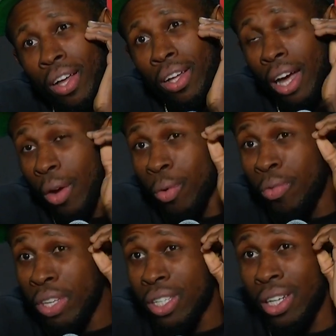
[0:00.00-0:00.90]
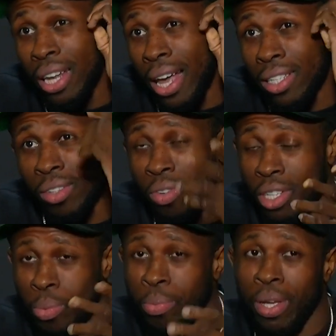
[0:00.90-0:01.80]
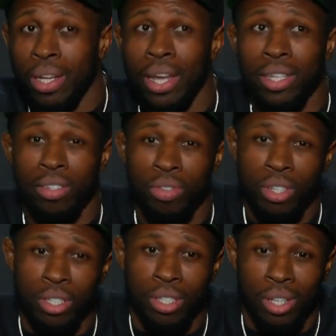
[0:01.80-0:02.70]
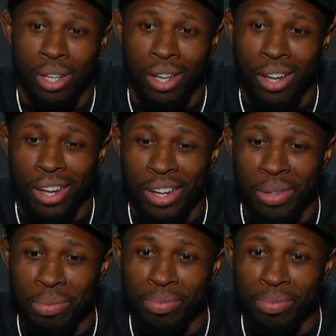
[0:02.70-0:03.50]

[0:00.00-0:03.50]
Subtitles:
I revisited Last of Us, been playing Last of Us. I